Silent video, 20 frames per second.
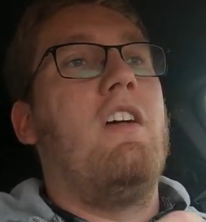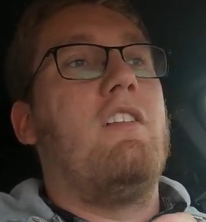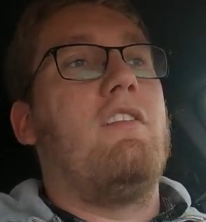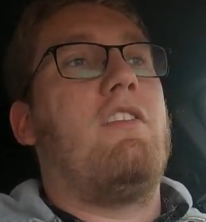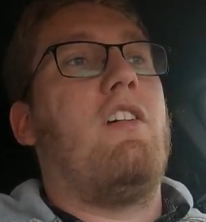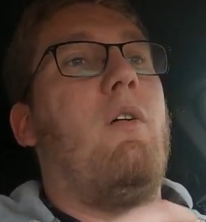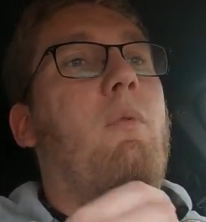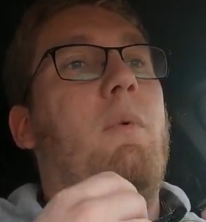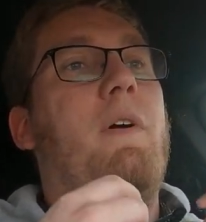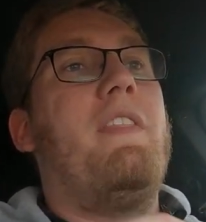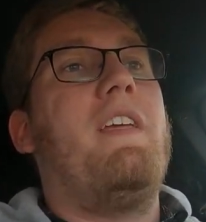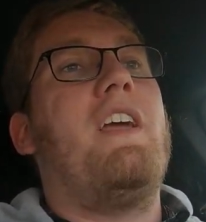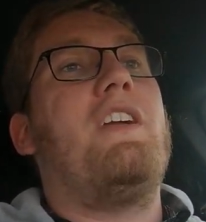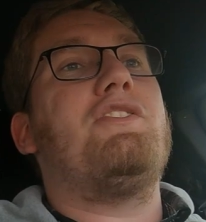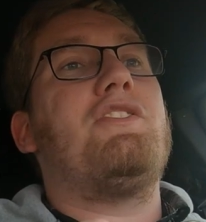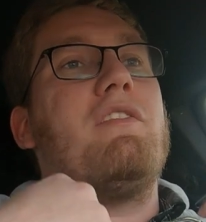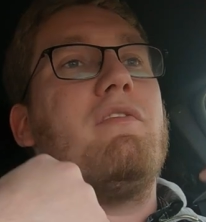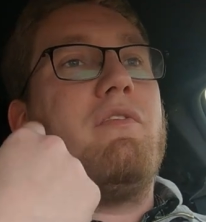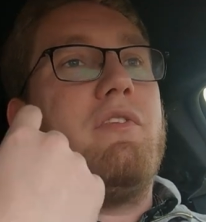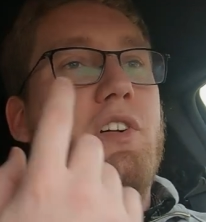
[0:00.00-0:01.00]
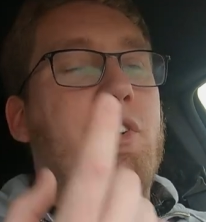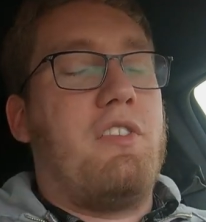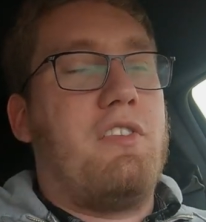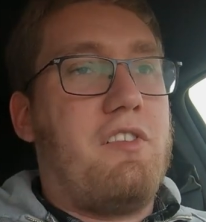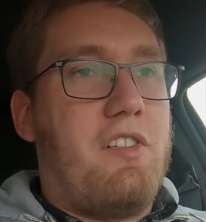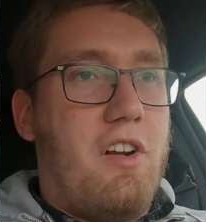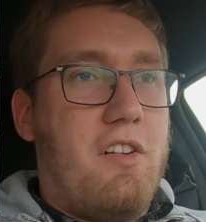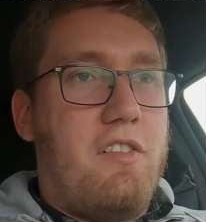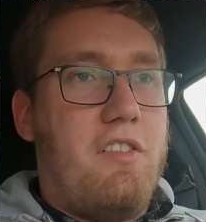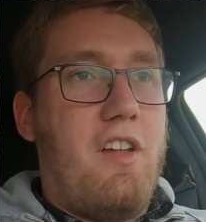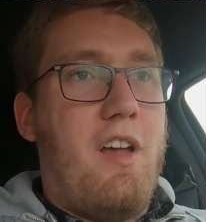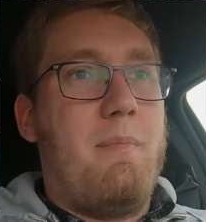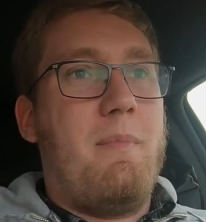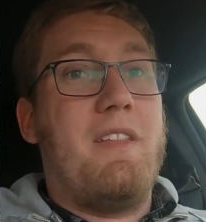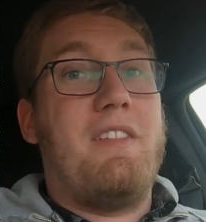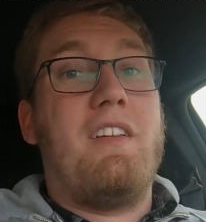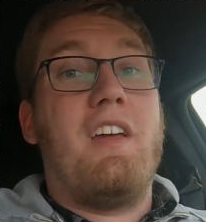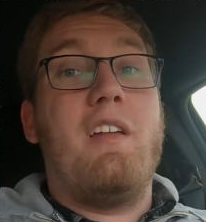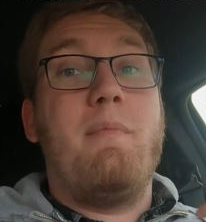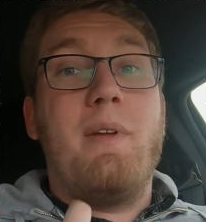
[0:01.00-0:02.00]
So when the engine first starts up,
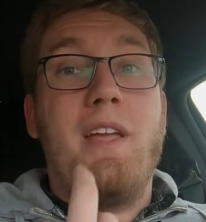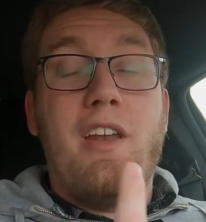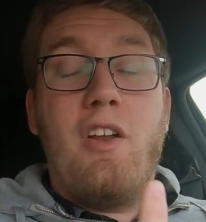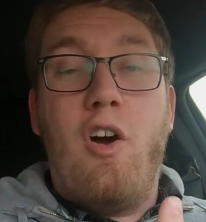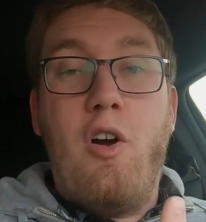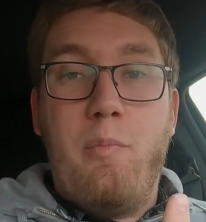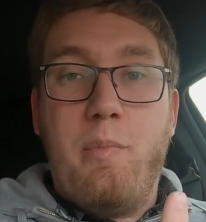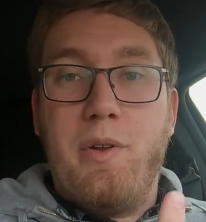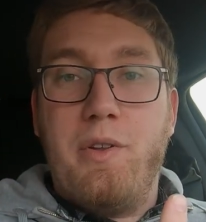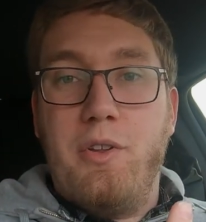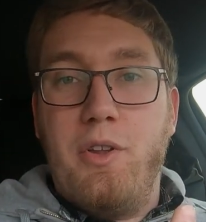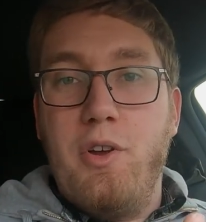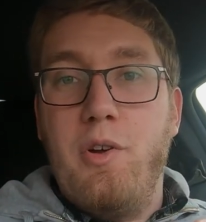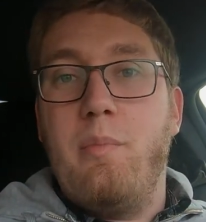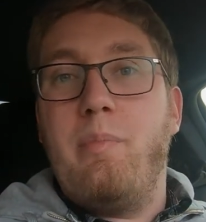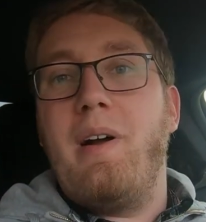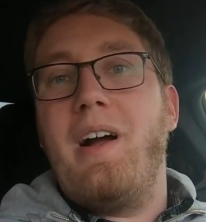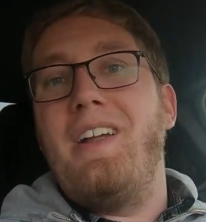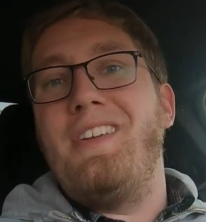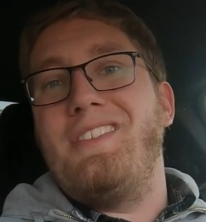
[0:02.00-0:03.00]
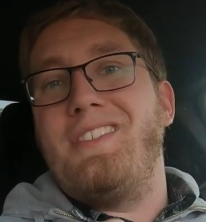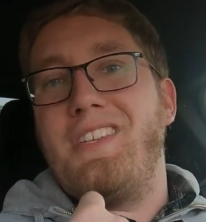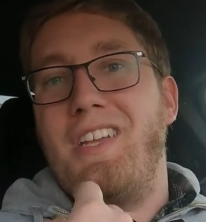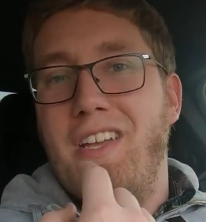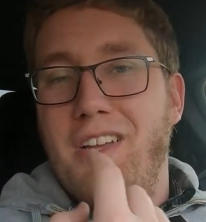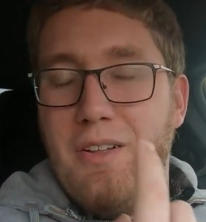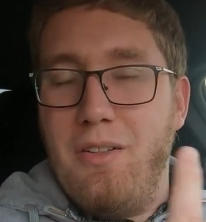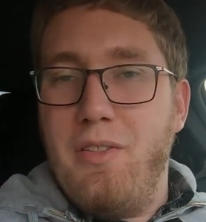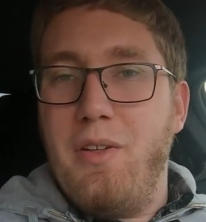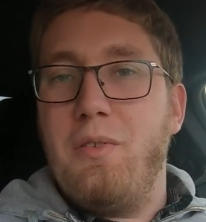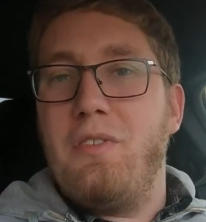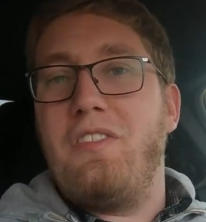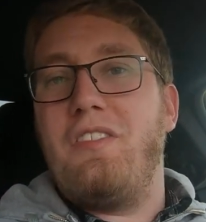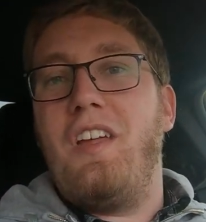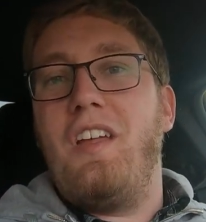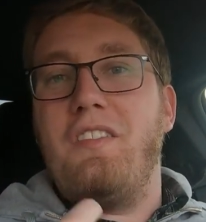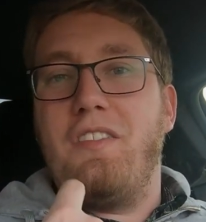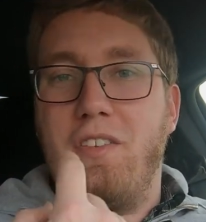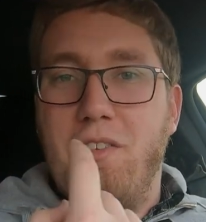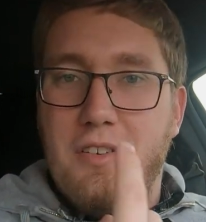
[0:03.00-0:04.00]
it's going to be an open loop until those
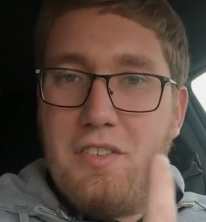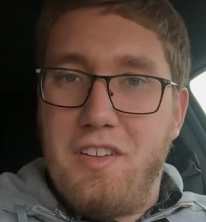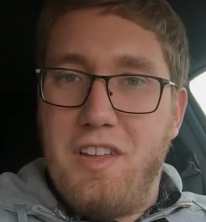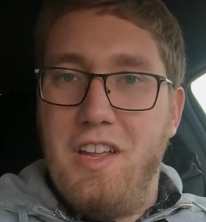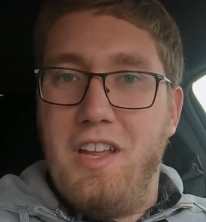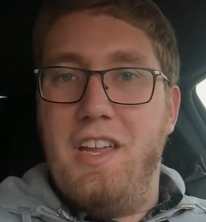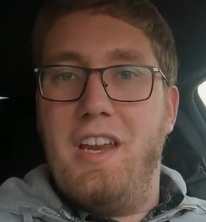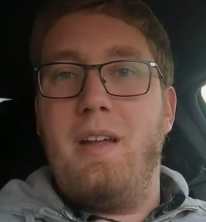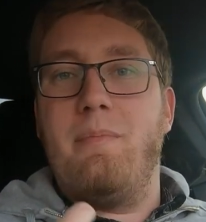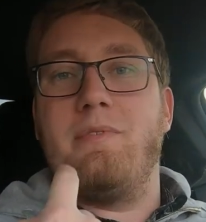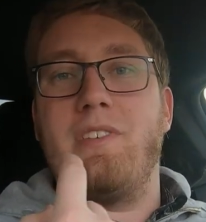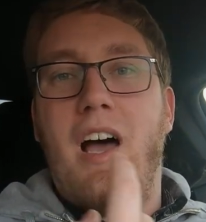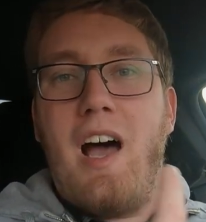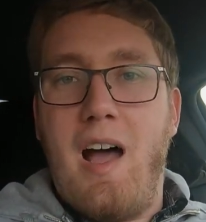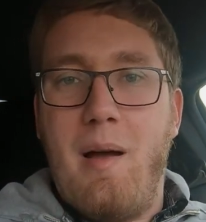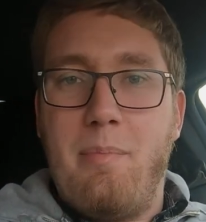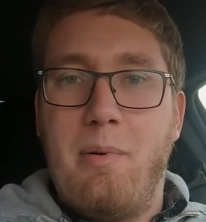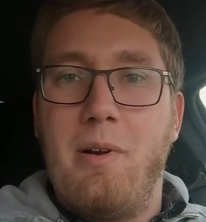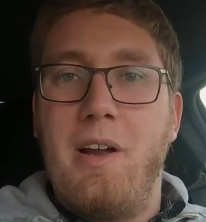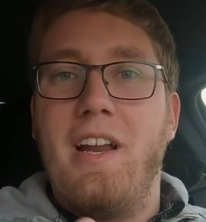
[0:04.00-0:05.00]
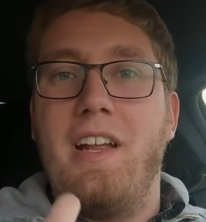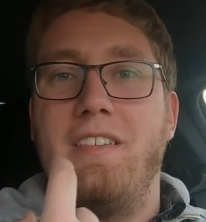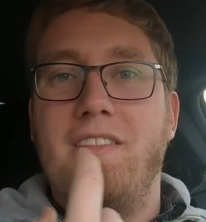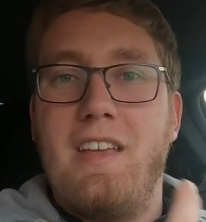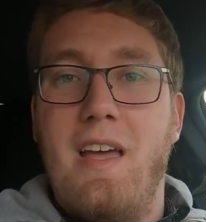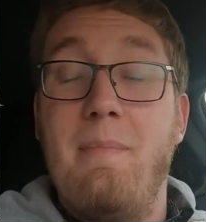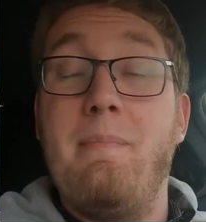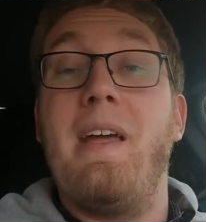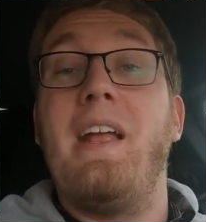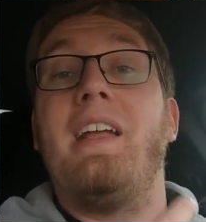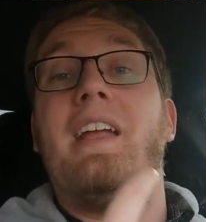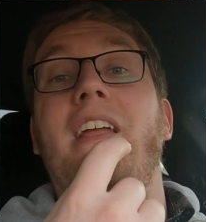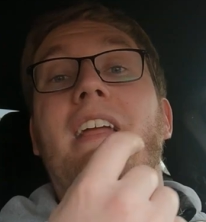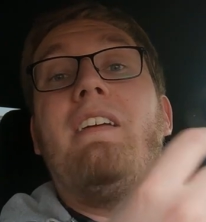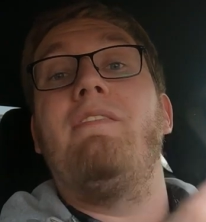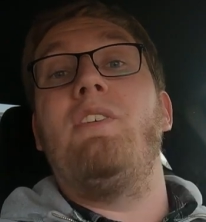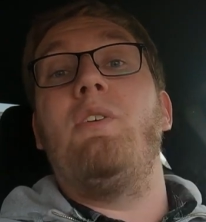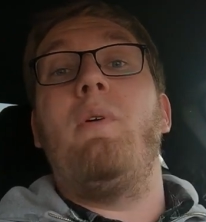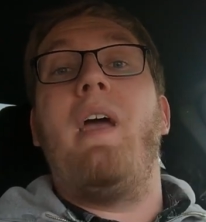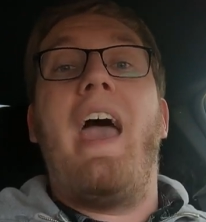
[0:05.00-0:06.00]
sensors can get up to operating temp and can
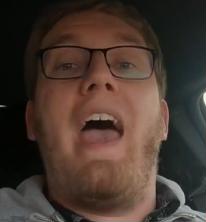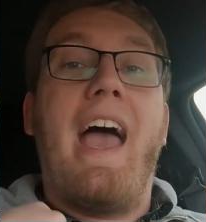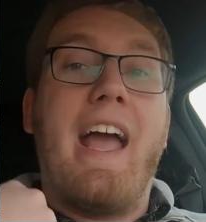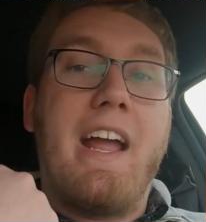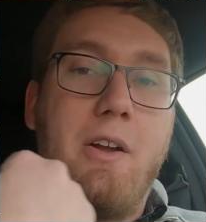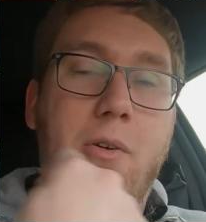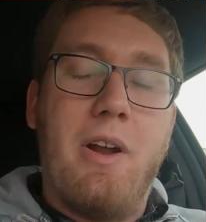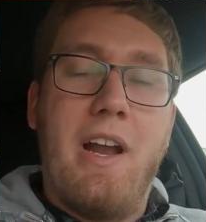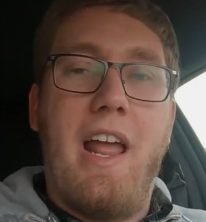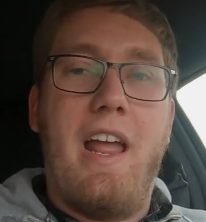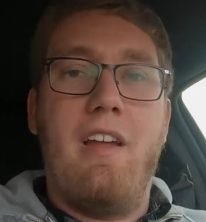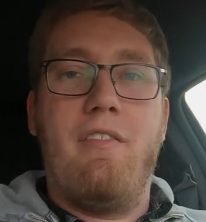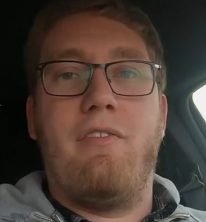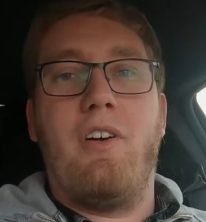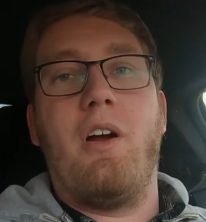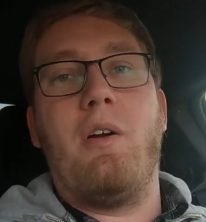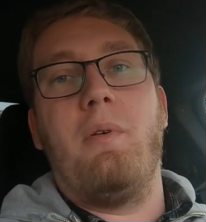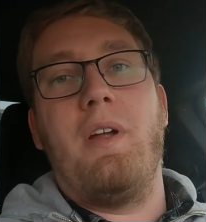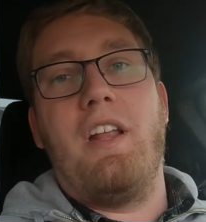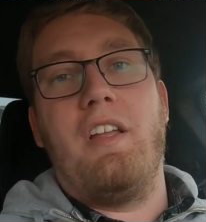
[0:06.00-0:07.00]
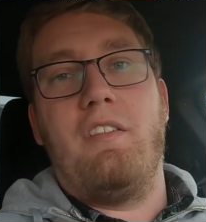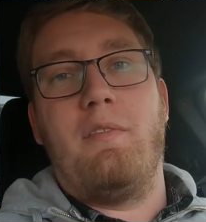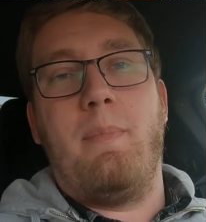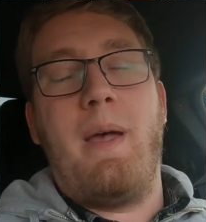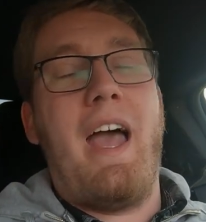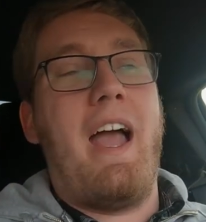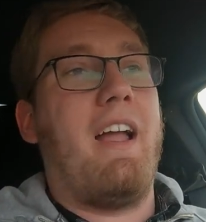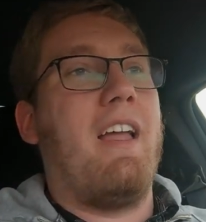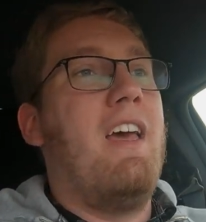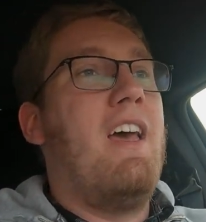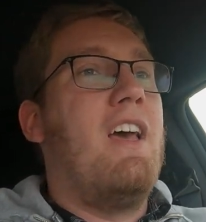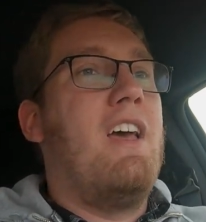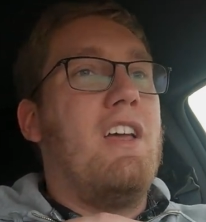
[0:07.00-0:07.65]
give you accurate AFR readings back.